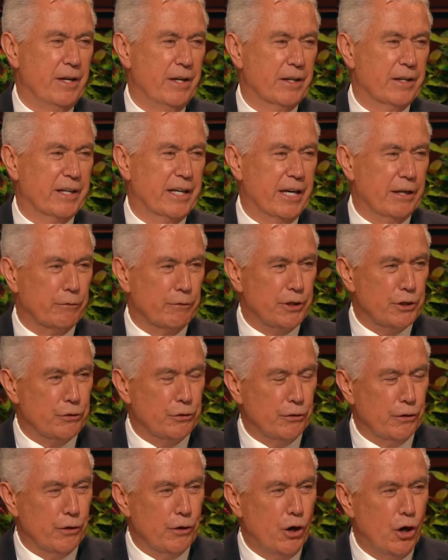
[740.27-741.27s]
can
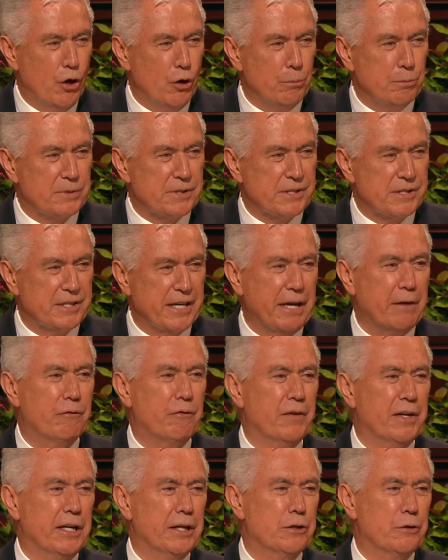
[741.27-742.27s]
return home
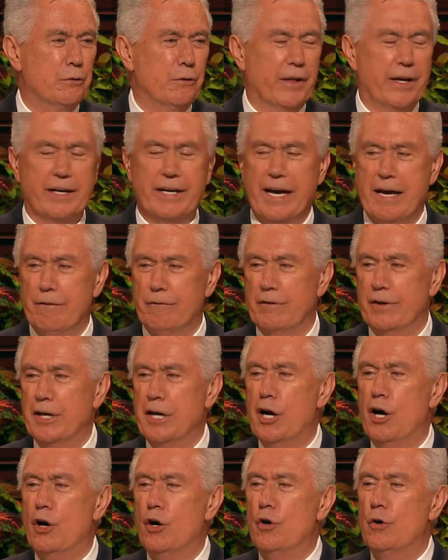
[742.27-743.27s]
safely to their heavenly
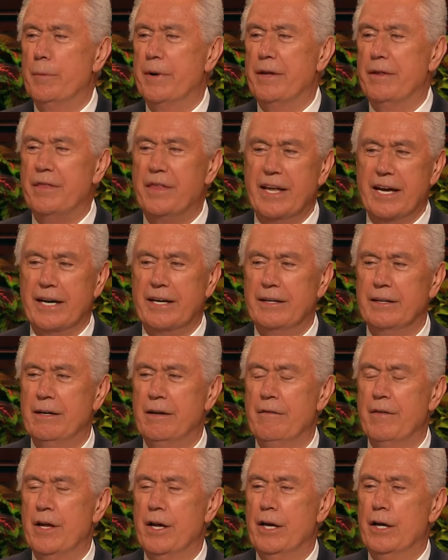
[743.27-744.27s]
home and there
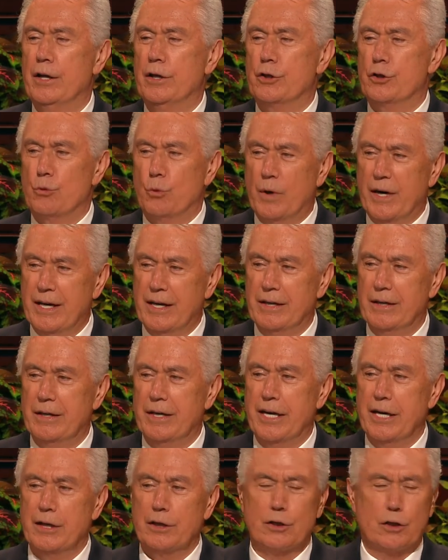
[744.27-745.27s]
dwell
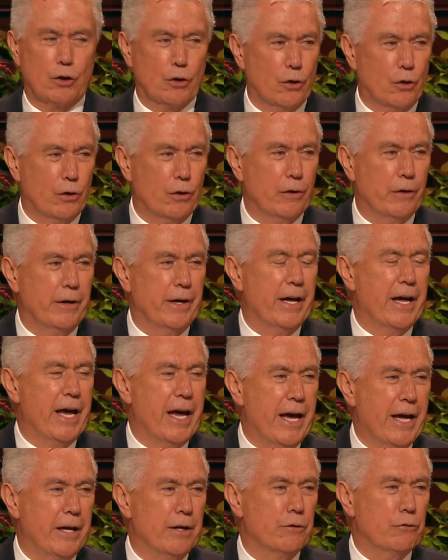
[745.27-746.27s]
in glory
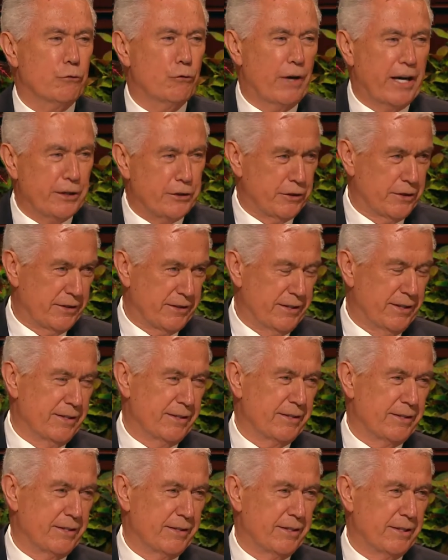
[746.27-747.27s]
and
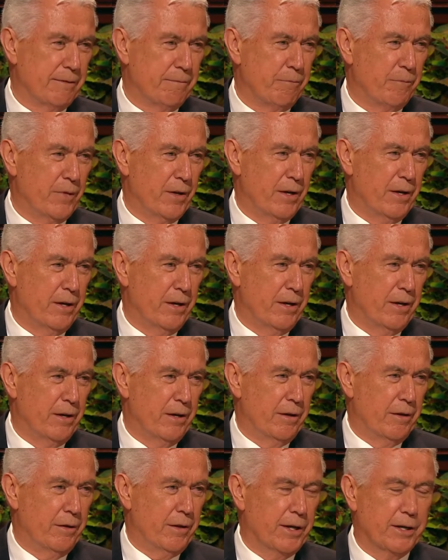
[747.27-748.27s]
righteousness.
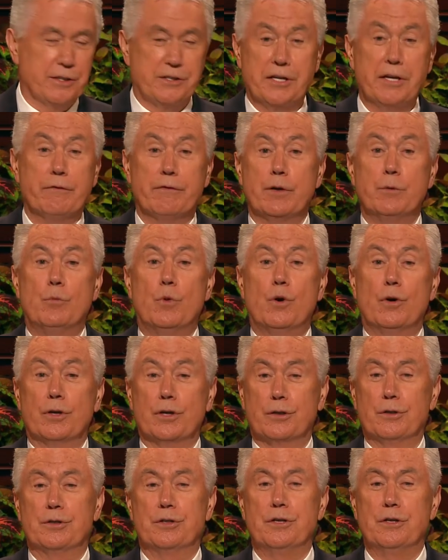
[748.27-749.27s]
There's even more
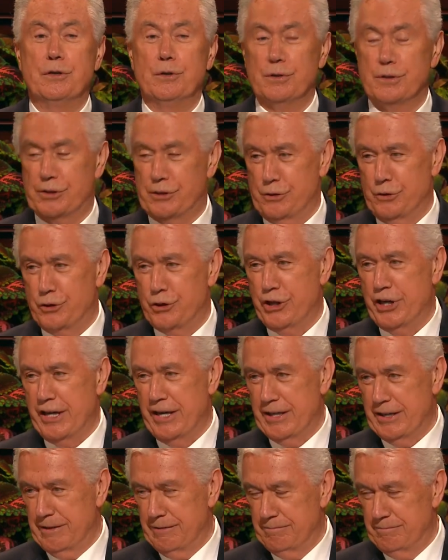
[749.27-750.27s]
good news to share.